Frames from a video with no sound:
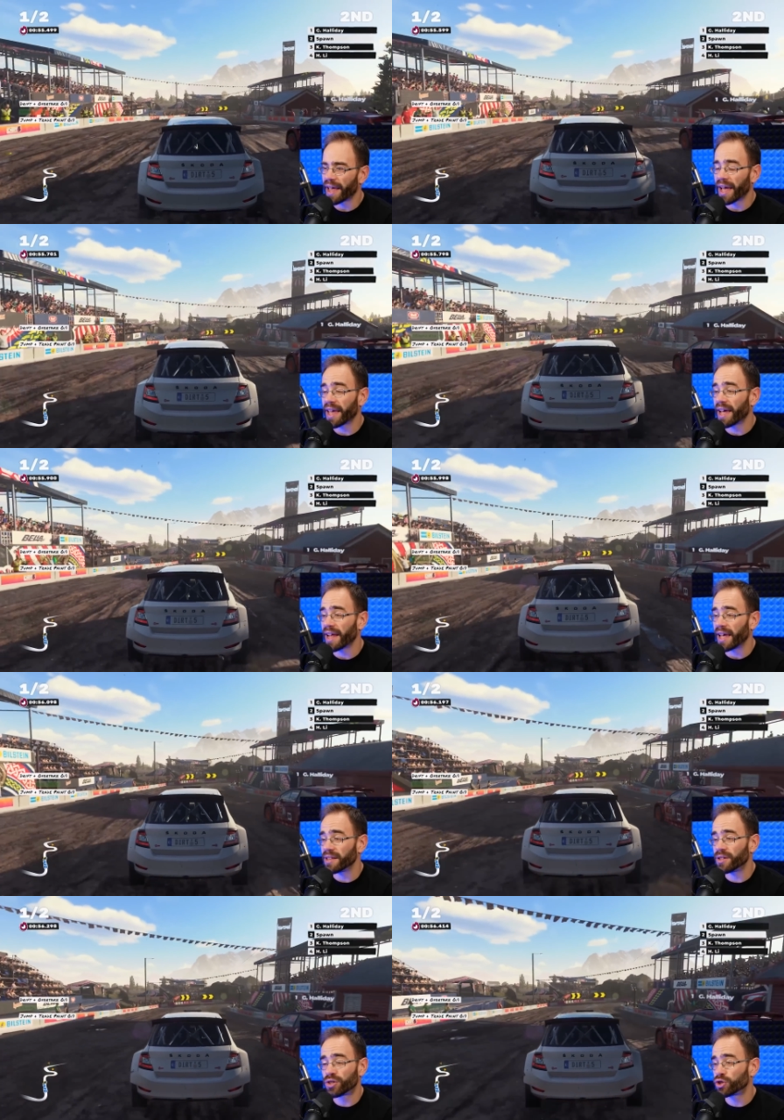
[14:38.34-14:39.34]
again,
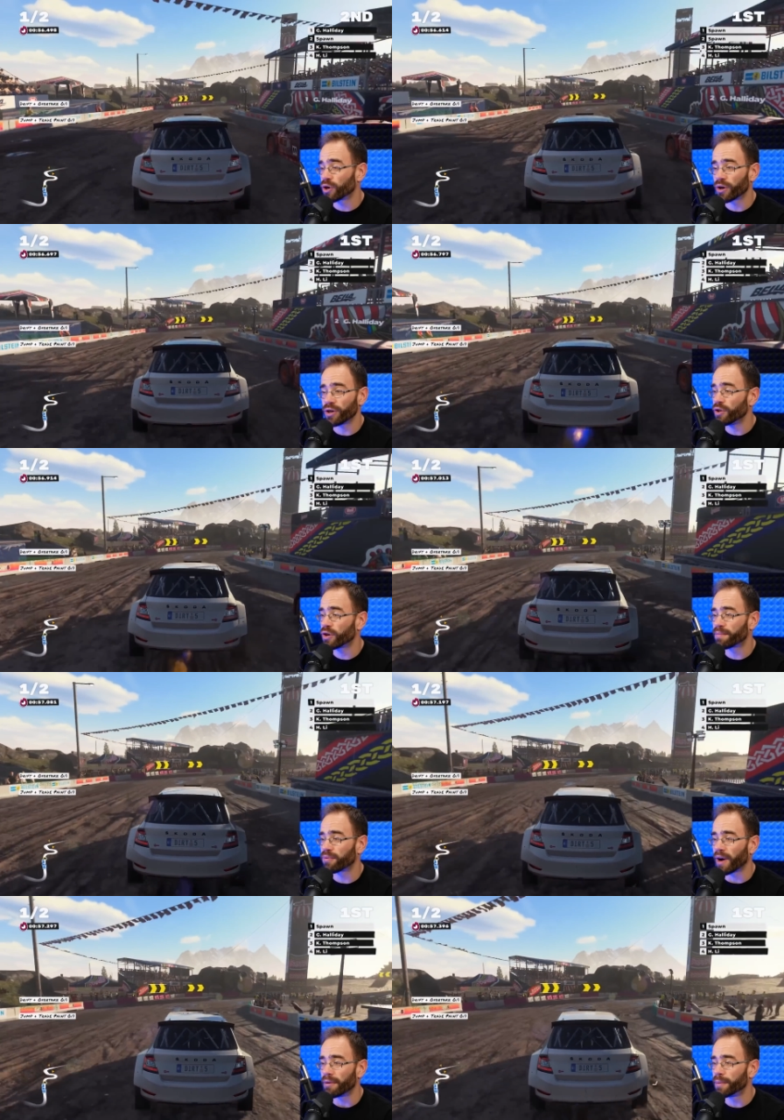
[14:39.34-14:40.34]
sure, you could
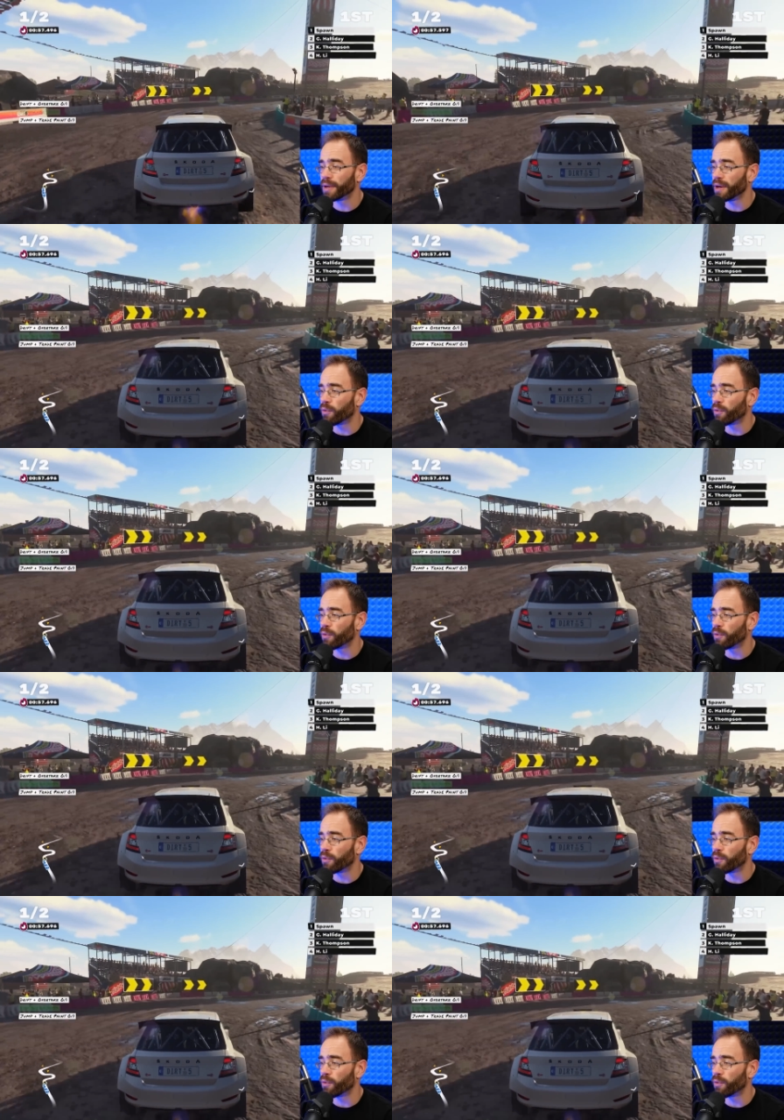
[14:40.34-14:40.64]
probably